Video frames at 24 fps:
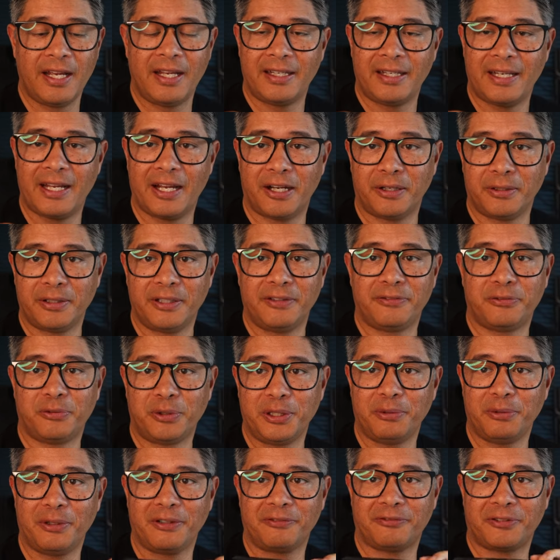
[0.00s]
Now, if
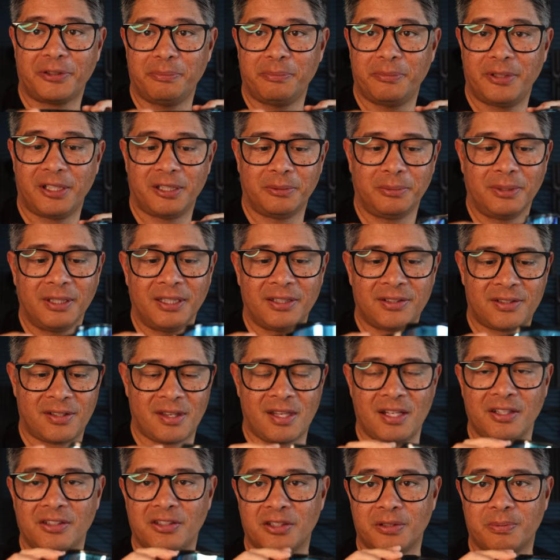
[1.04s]
we went from minimalist,
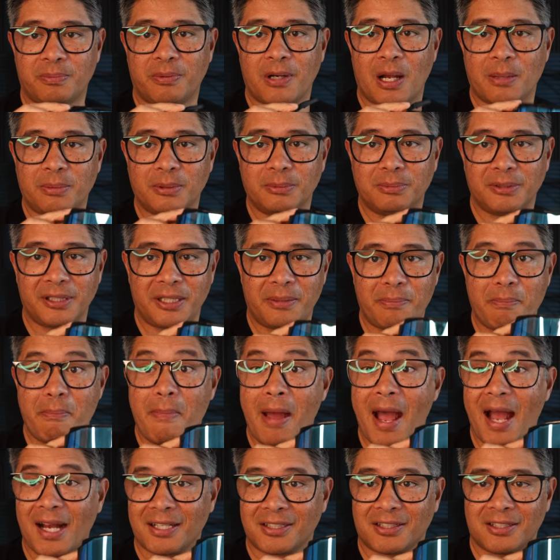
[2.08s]
these are probably
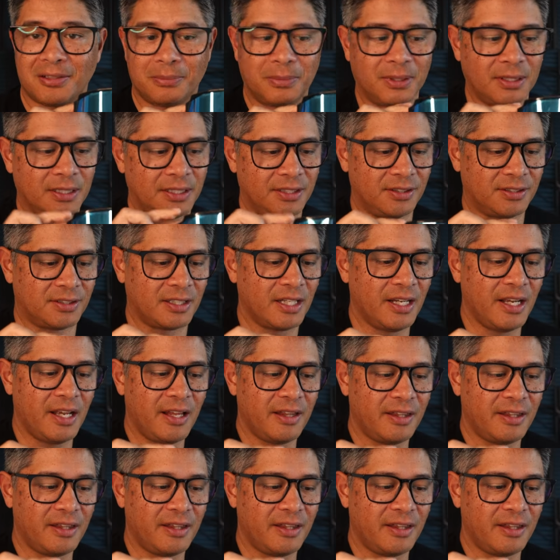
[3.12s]
maximalist.